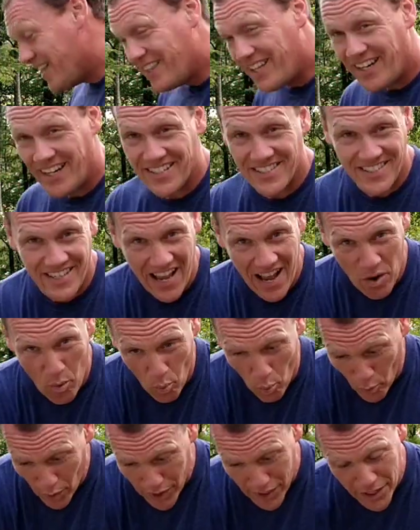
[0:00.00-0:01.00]
And then it's
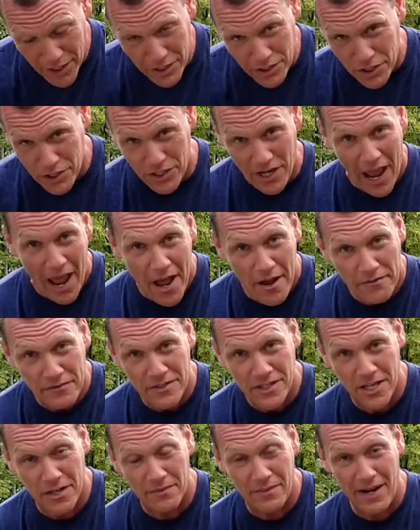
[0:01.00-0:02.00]
got 1-inch
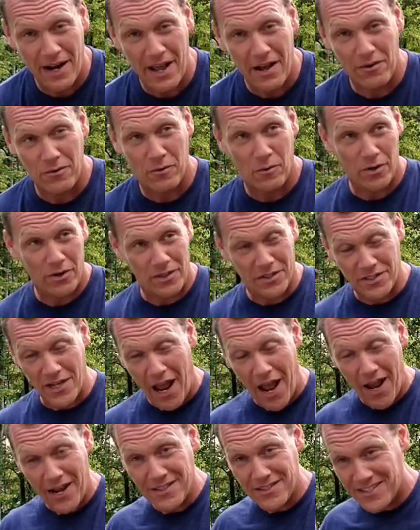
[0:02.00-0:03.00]
shafts coming out where the
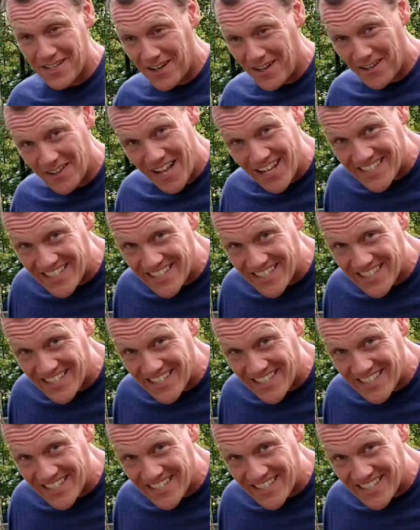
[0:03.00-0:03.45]
tines are.